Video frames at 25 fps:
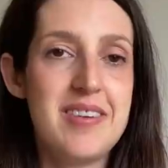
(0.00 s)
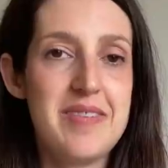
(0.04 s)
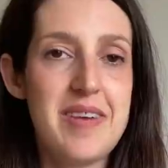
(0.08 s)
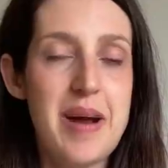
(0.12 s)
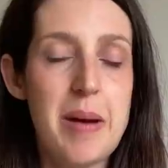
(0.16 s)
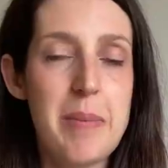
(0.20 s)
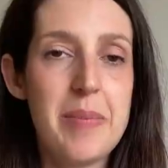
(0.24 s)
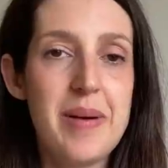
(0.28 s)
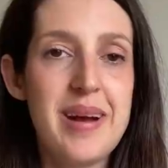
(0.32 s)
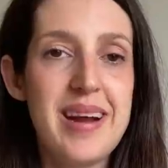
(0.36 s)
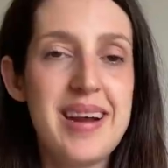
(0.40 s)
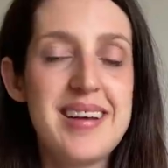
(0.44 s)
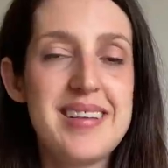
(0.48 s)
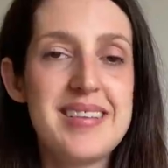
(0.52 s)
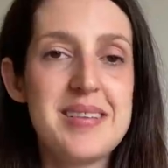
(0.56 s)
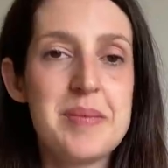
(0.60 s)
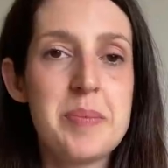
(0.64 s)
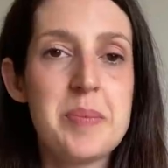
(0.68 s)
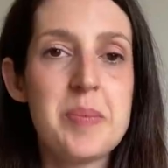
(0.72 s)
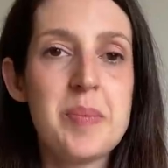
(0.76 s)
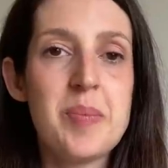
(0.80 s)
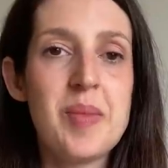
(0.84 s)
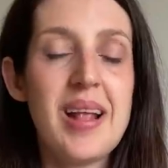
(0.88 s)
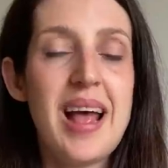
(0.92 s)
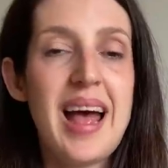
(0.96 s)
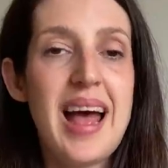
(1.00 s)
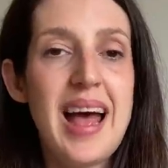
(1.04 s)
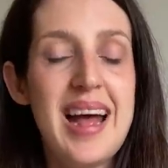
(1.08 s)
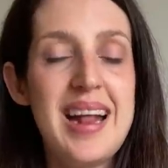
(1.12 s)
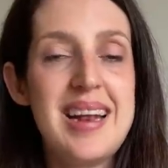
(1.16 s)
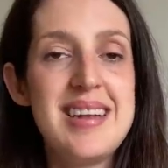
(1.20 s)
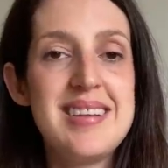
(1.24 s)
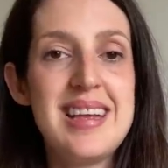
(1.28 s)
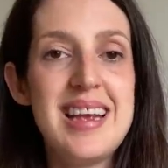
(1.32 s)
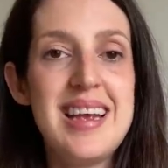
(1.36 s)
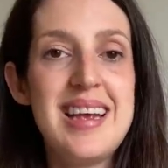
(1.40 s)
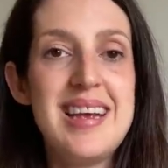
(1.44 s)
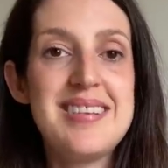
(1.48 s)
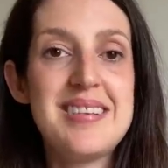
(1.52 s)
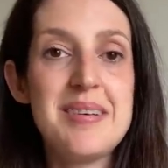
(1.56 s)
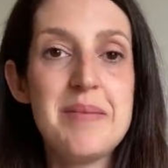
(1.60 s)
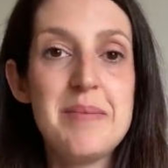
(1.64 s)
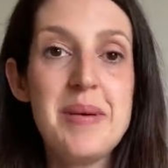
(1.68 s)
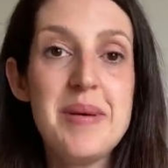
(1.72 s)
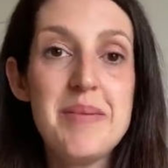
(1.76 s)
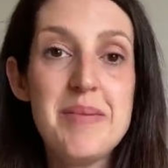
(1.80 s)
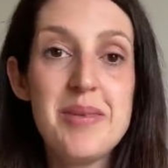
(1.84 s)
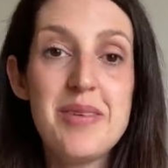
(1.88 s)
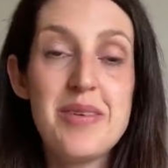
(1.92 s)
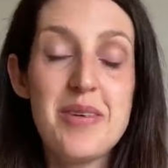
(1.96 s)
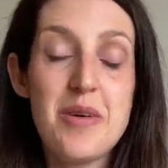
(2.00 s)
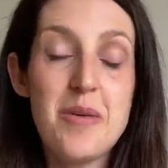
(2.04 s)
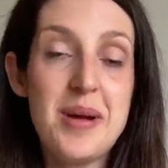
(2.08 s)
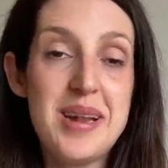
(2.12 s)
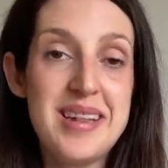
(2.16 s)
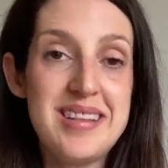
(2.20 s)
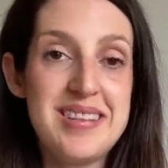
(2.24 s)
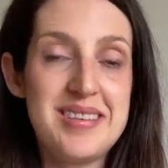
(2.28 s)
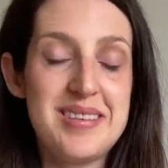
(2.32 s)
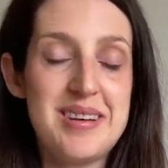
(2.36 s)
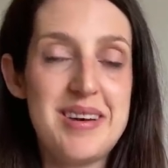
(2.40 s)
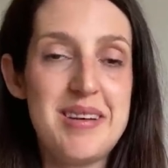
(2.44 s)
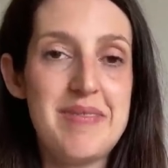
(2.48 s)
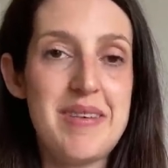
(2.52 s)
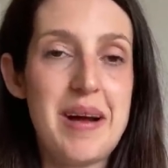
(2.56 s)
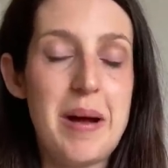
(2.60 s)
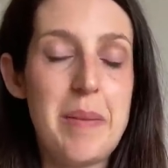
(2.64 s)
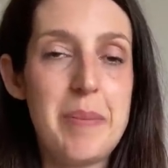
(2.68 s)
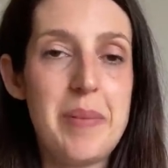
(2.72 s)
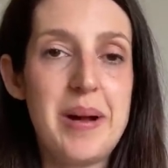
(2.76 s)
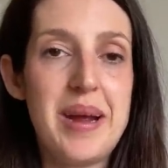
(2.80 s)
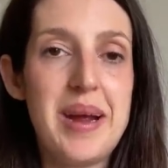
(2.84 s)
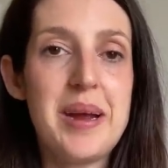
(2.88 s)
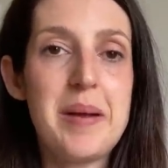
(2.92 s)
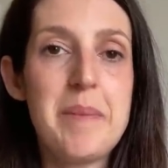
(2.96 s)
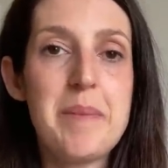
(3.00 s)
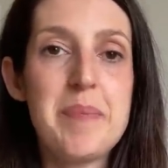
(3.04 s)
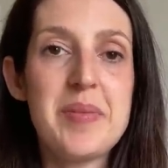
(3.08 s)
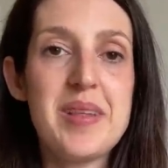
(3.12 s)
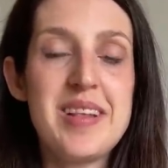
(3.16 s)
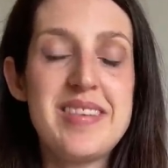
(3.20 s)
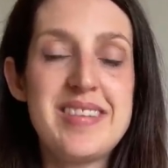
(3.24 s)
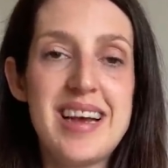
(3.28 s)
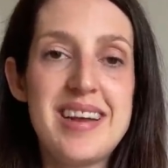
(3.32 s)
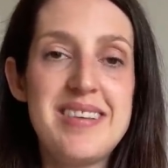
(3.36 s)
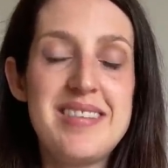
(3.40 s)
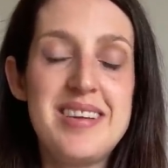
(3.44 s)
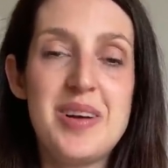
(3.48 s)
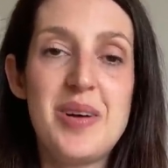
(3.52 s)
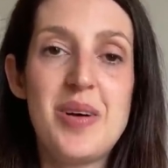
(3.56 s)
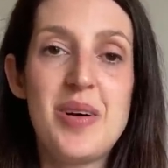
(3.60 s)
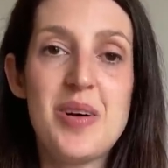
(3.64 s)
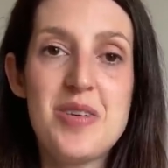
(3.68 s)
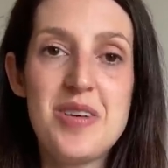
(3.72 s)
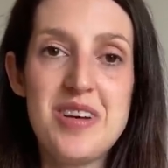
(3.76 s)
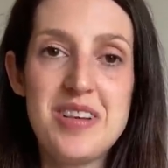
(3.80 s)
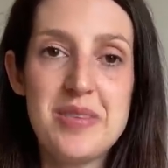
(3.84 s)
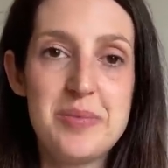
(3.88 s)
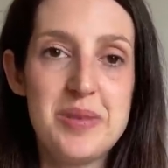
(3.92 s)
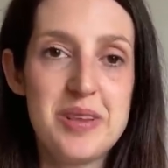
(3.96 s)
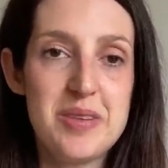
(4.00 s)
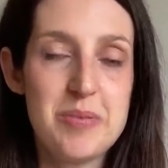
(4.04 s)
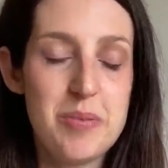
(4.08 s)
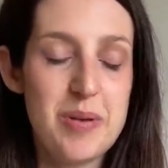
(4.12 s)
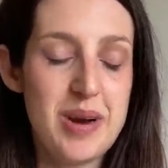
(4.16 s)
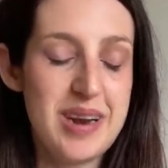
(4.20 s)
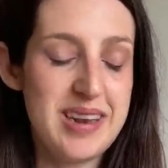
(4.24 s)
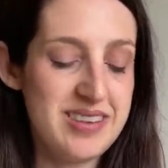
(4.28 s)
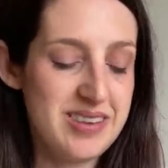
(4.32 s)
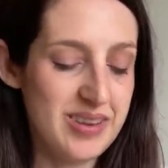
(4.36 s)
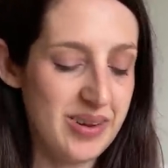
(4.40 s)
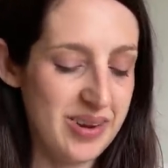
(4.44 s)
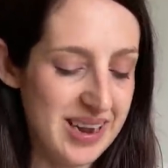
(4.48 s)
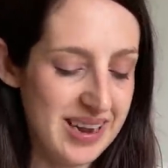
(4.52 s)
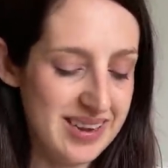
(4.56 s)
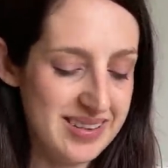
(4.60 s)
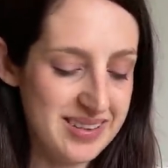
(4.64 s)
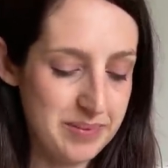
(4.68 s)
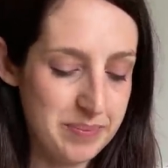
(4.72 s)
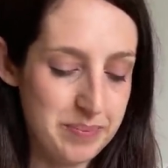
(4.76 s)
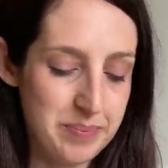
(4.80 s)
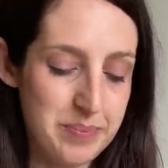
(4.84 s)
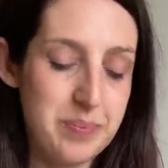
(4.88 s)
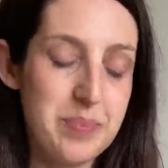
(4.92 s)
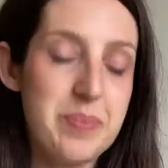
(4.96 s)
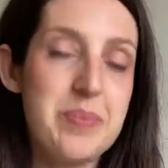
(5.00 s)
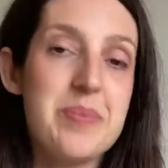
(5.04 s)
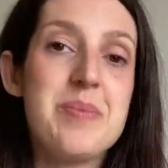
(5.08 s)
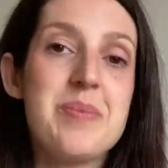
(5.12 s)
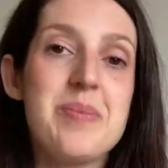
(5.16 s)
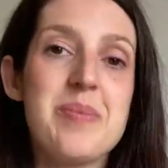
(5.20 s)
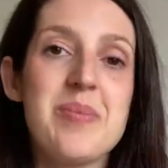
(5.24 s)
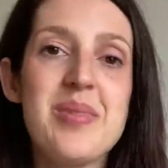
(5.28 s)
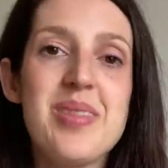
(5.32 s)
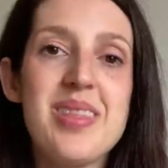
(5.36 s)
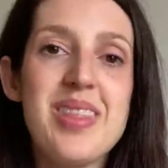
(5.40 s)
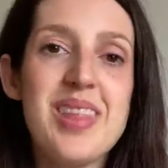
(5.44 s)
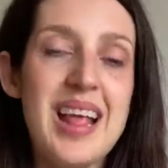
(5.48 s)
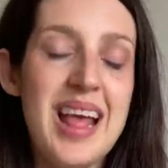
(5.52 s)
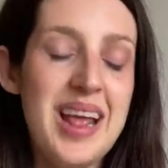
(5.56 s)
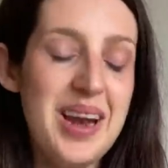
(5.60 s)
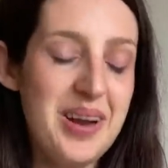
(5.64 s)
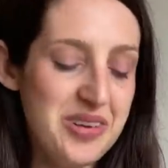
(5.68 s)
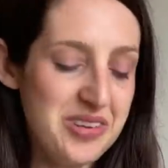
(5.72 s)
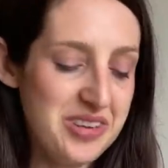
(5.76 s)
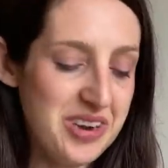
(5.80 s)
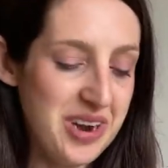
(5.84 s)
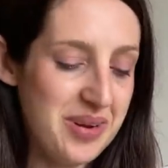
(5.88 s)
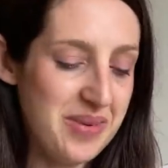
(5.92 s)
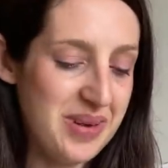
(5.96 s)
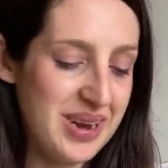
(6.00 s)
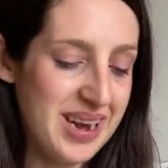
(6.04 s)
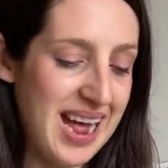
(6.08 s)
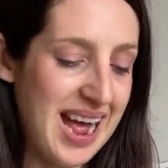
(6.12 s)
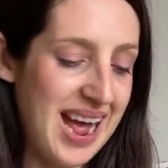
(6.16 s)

for Fabrics and it is a bit more of a wintry fabric. It's actually got a Christmas print on it and I'll show you it